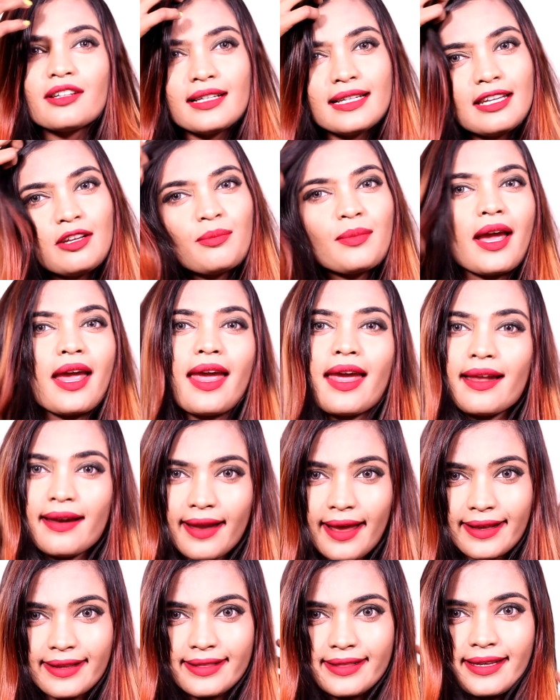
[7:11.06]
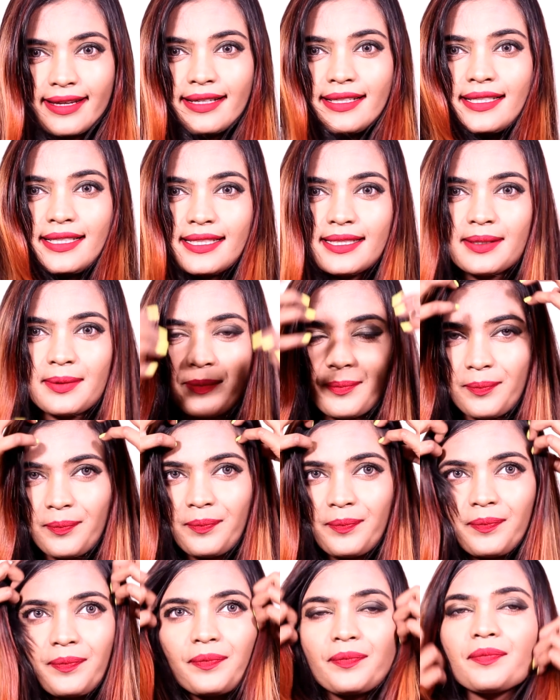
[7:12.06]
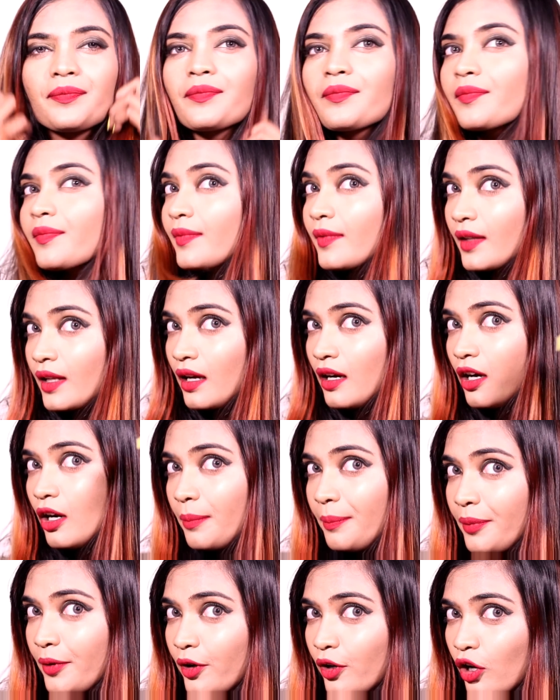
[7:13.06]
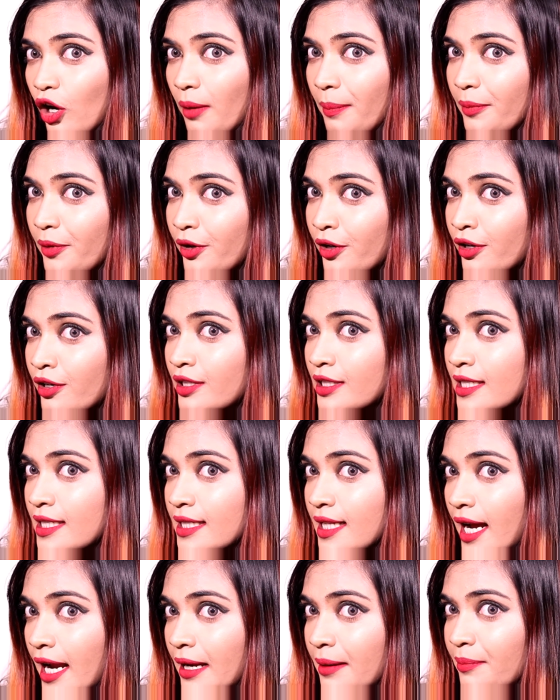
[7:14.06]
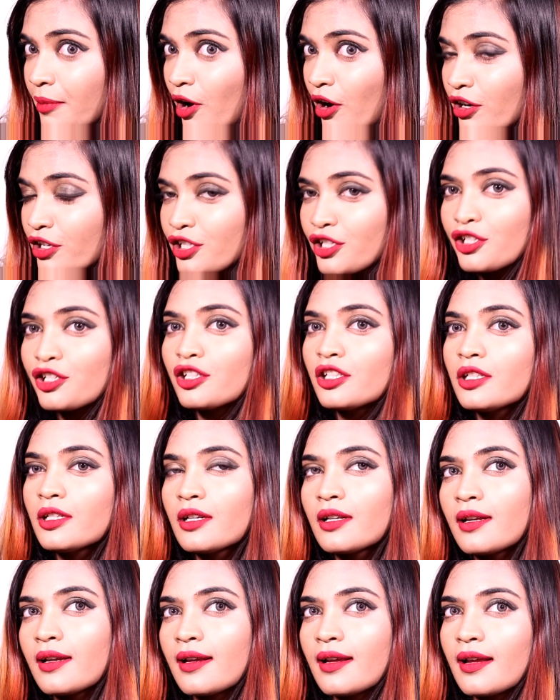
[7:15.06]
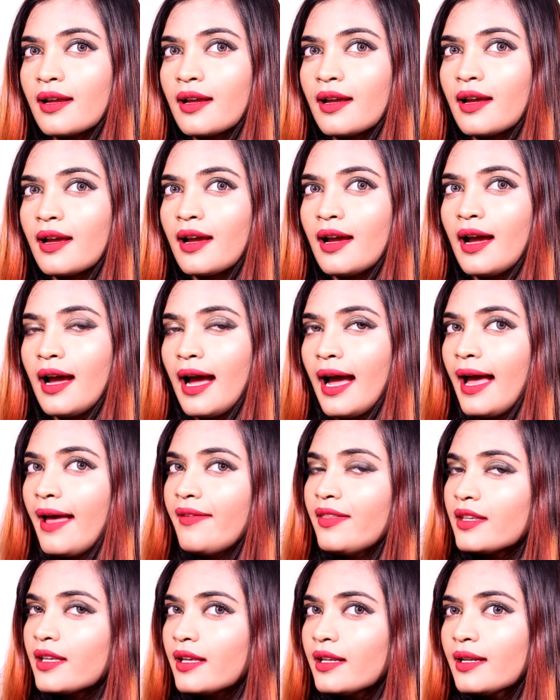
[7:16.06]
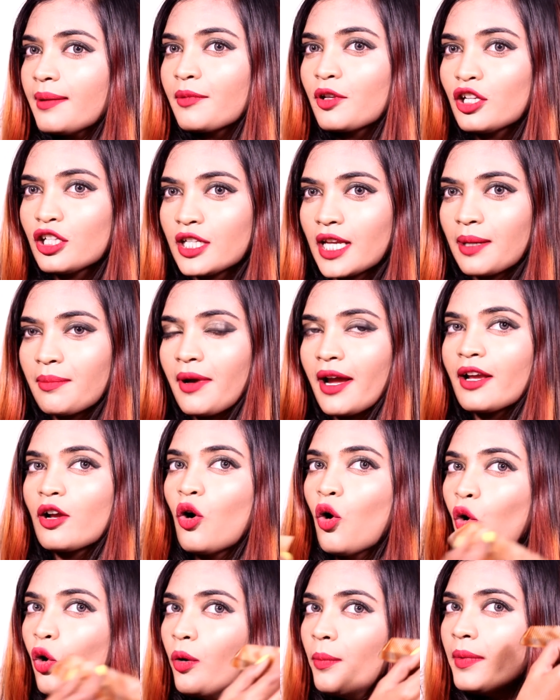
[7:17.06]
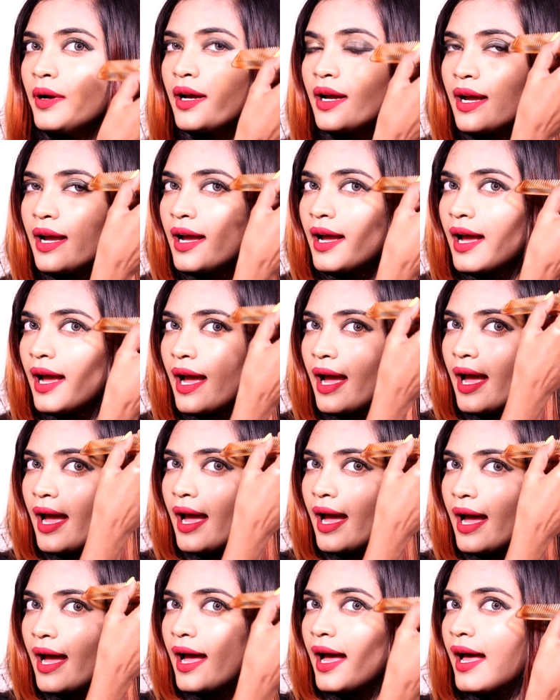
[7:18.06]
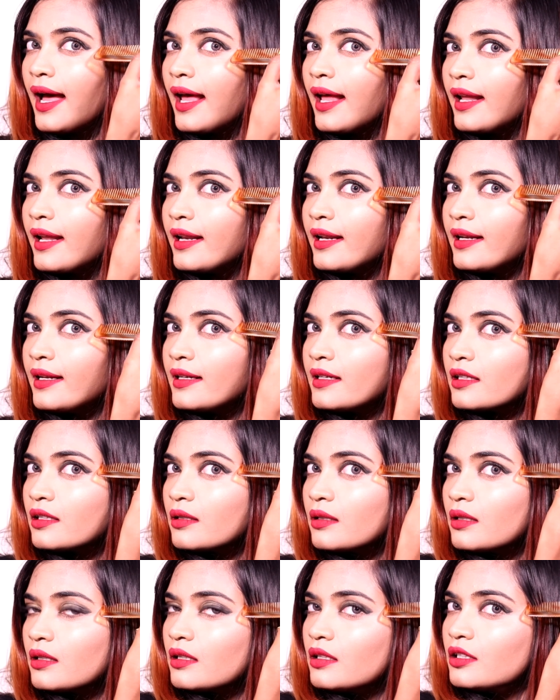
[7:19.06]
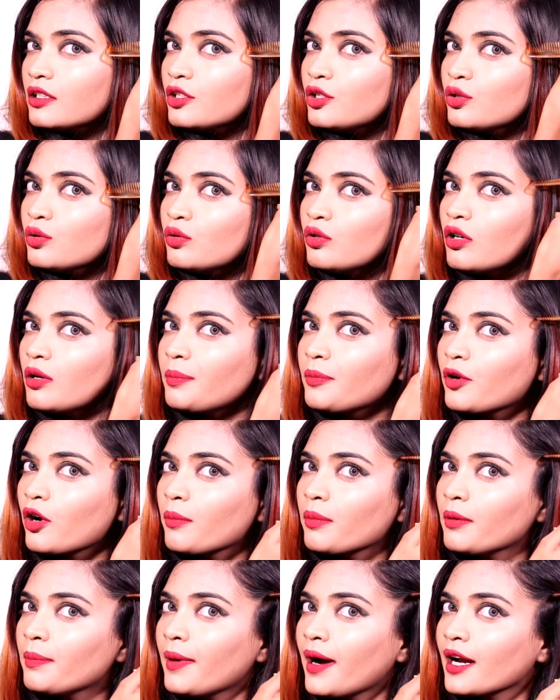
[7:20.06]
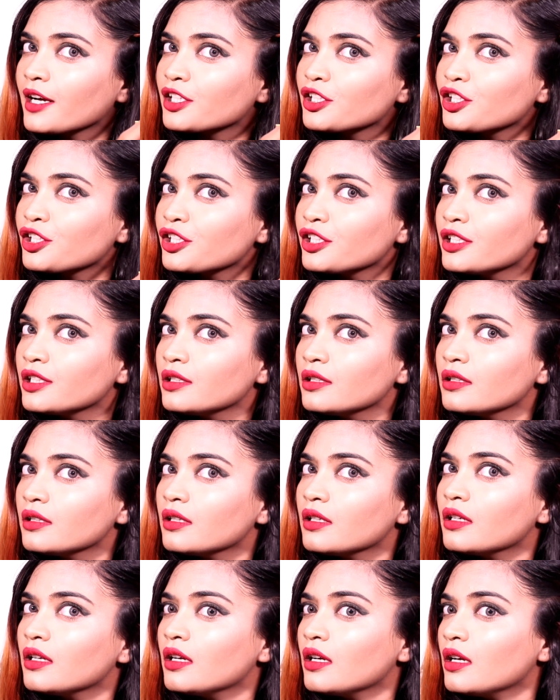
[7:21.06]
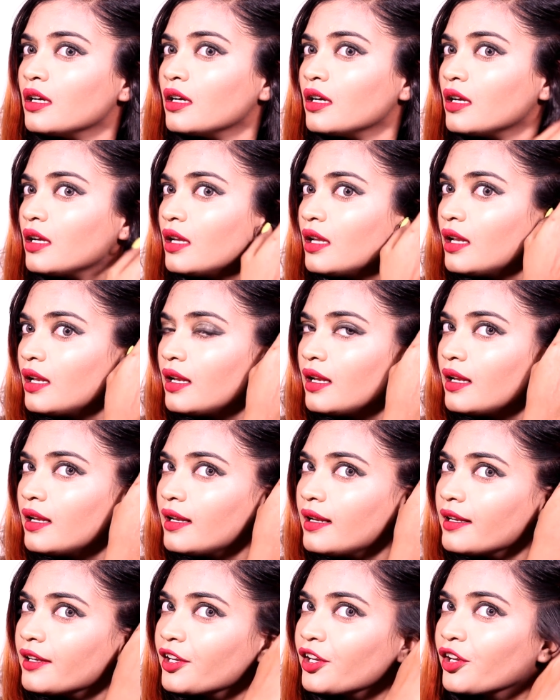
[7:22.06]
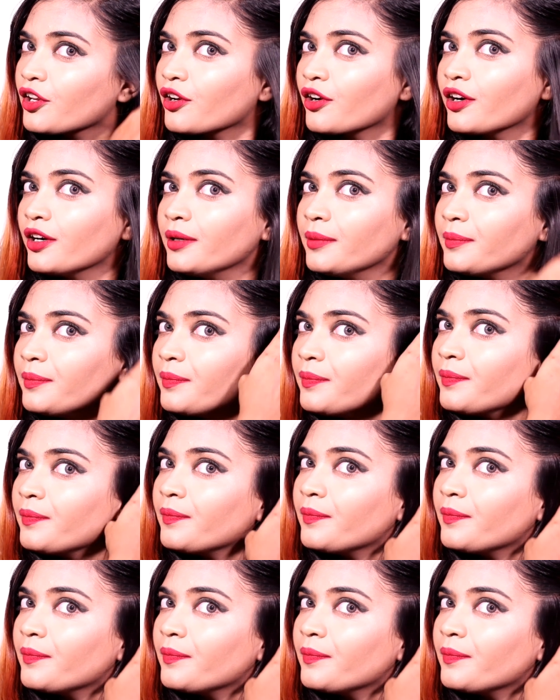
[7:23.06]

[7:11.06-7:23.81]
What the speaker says: going to leave my hair like this, a proper side partition, and then I'm going to take my comb and do a proper partition here